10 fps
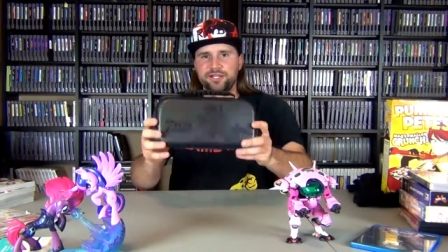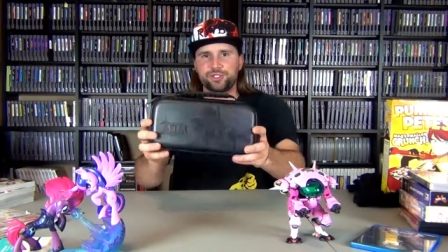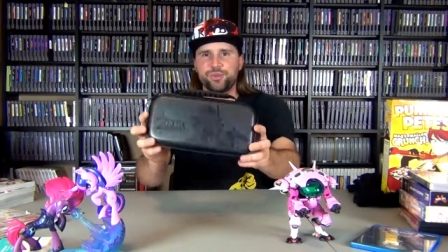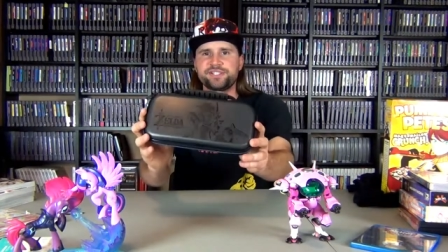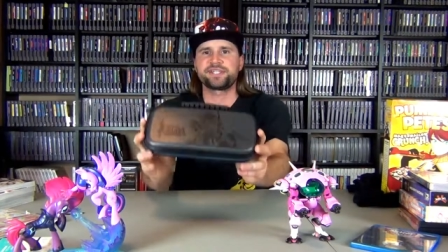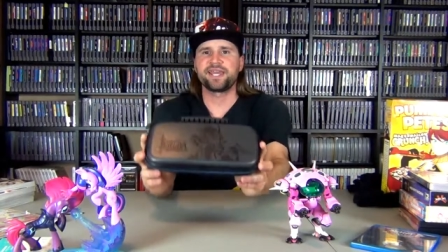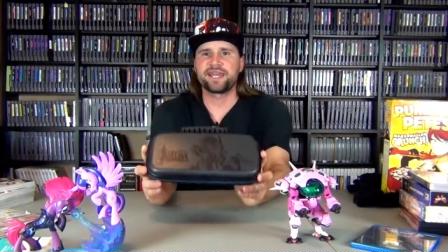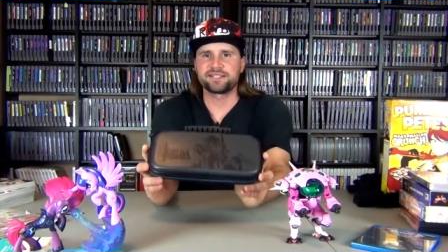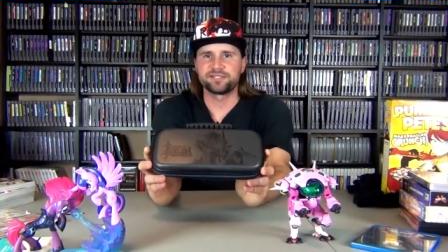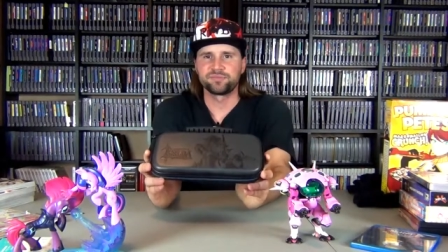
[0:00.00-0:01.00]
Switch
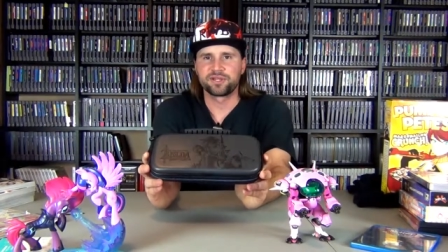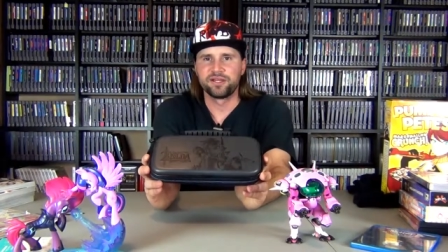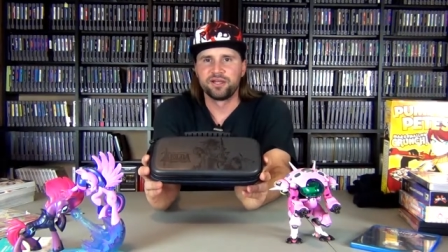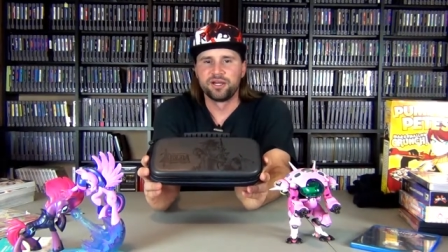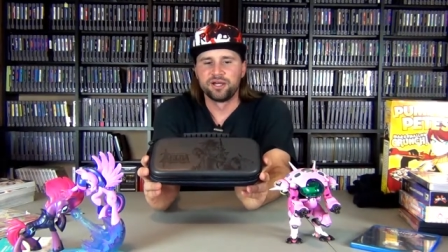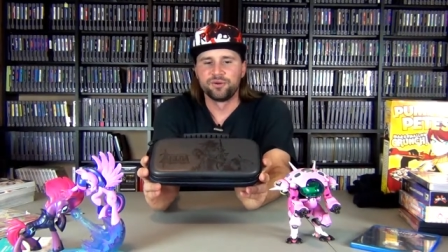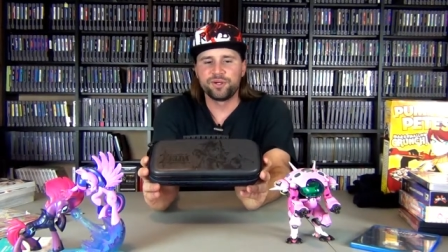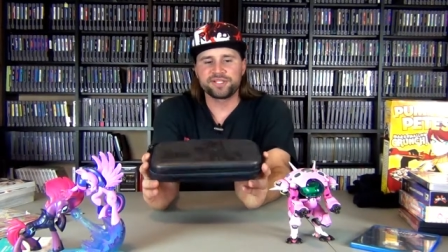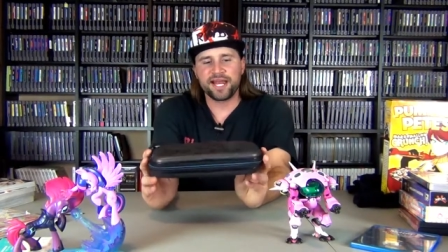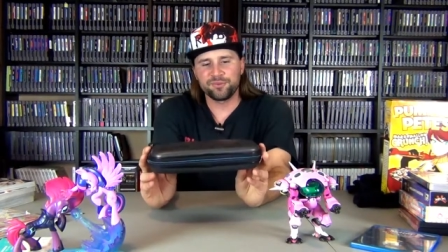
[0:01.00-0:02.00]
case,
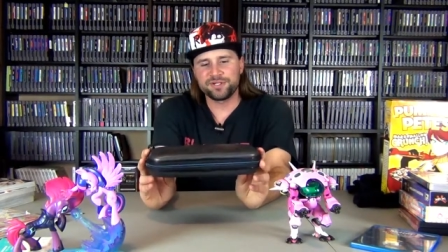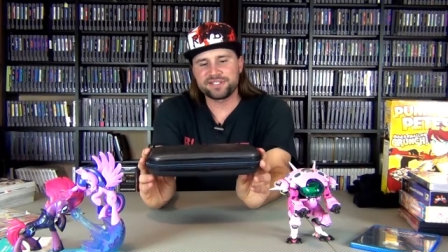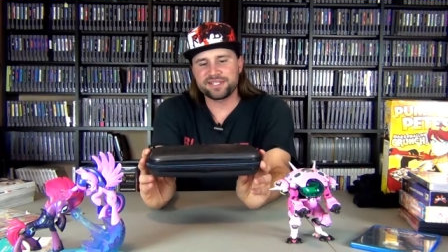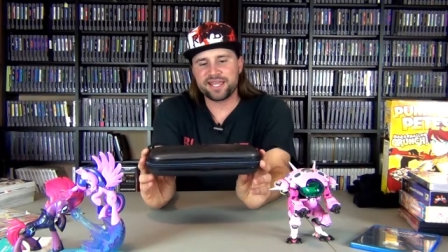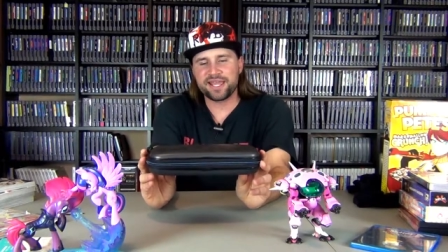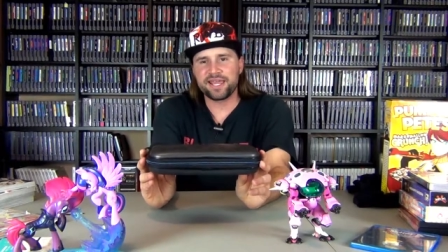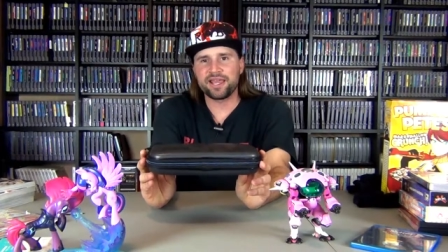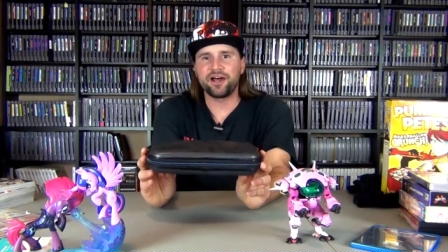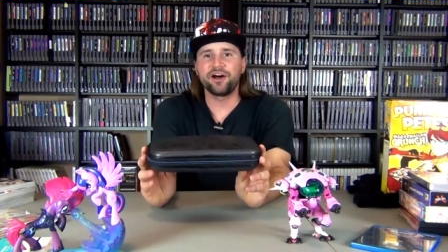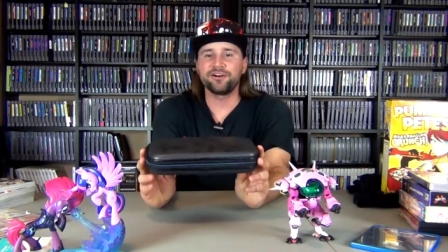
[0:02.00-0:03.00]
which I would
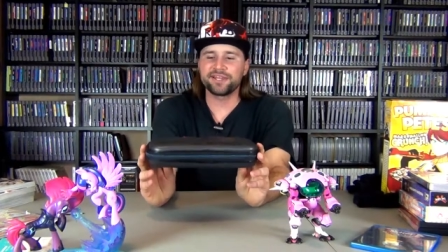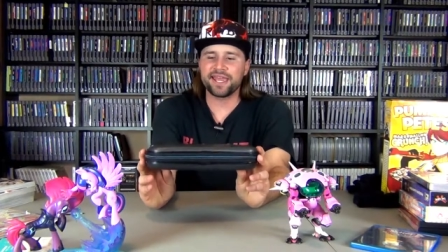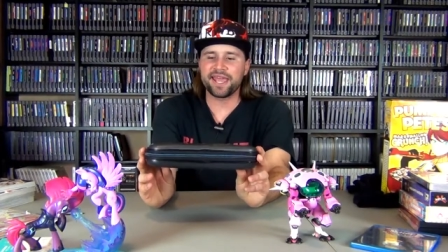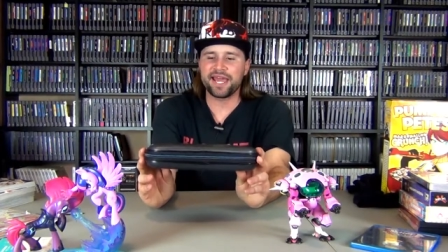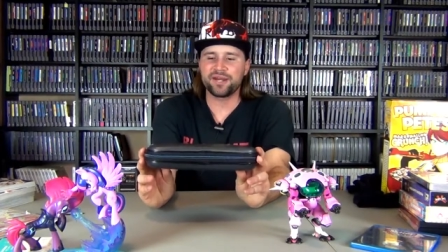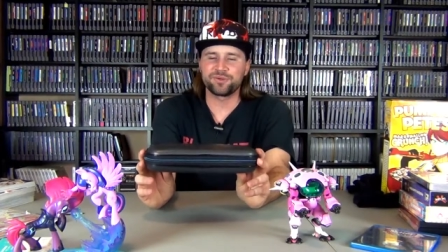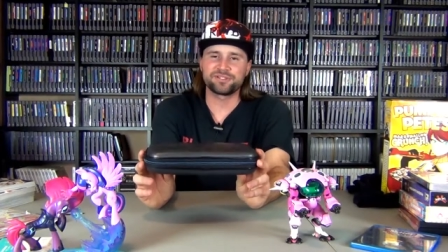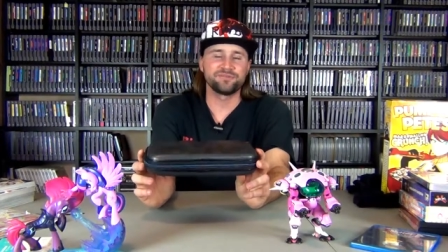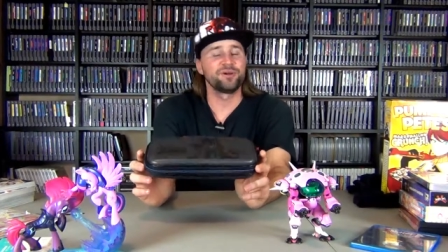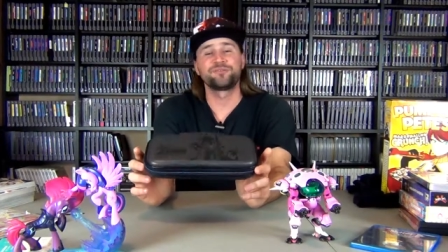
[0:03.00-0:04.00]
say all they had
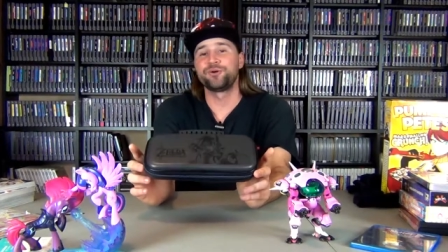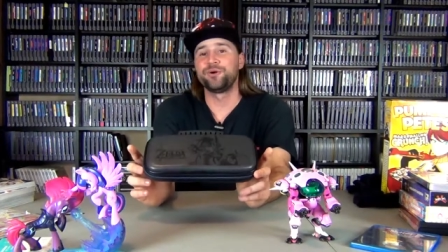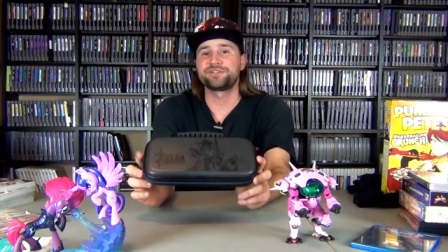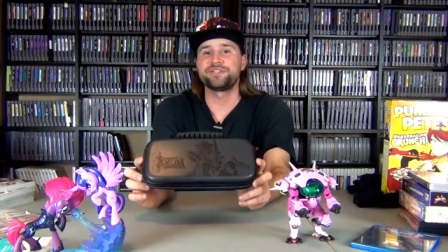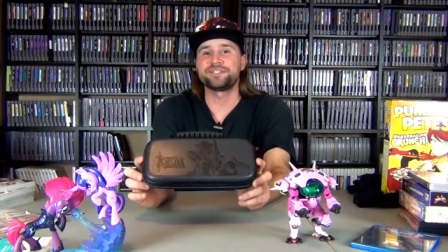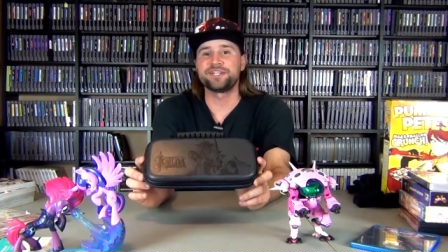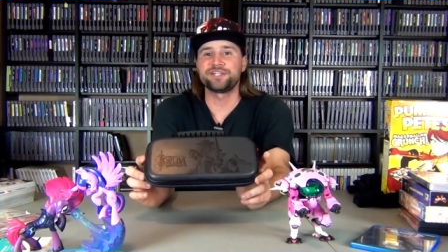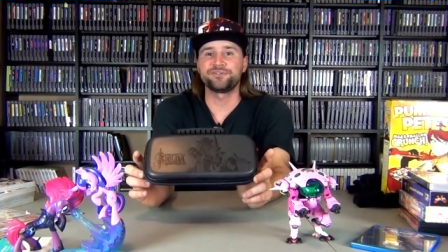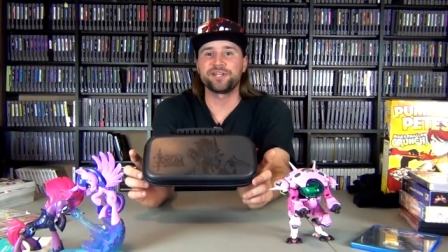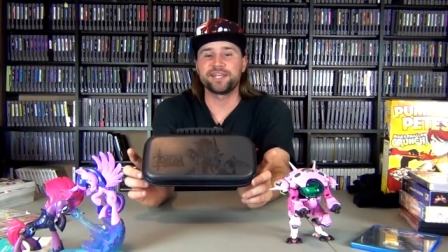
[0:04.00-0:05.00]
was, of course,
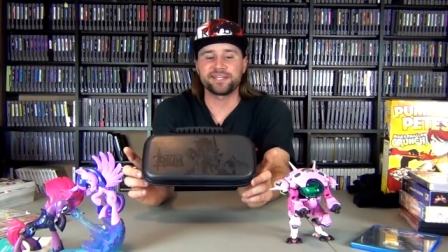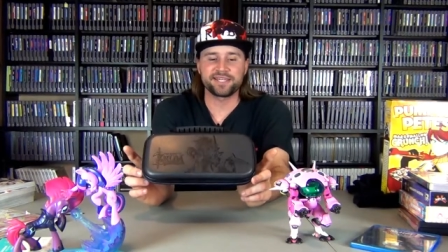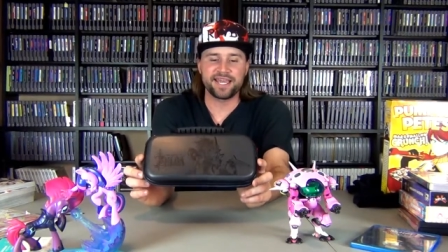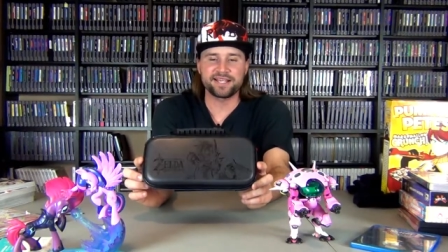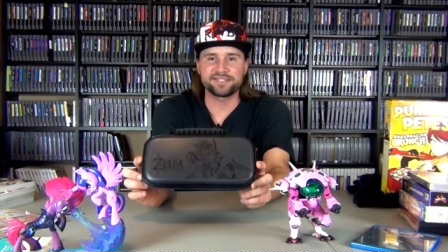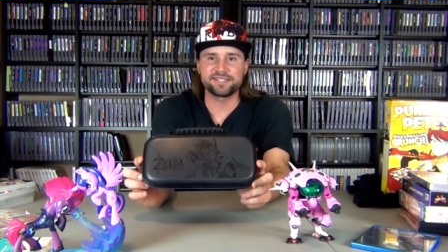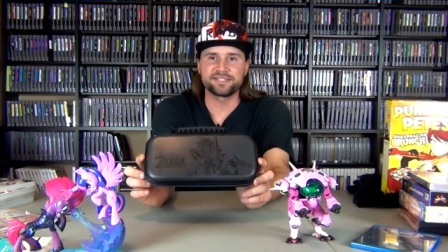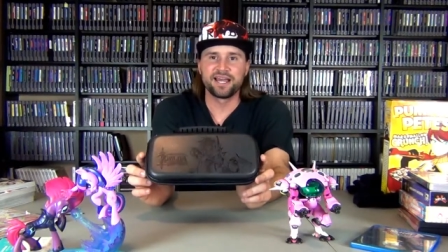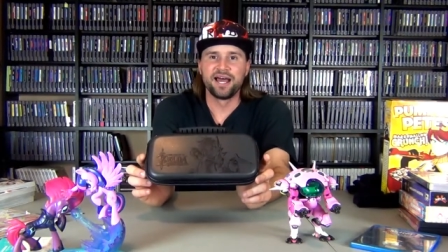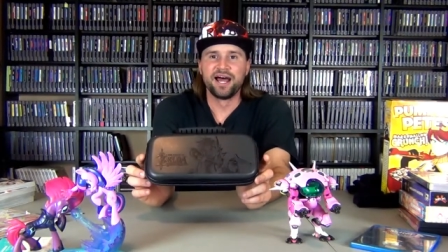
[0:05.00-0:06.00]
Nintendo related cases.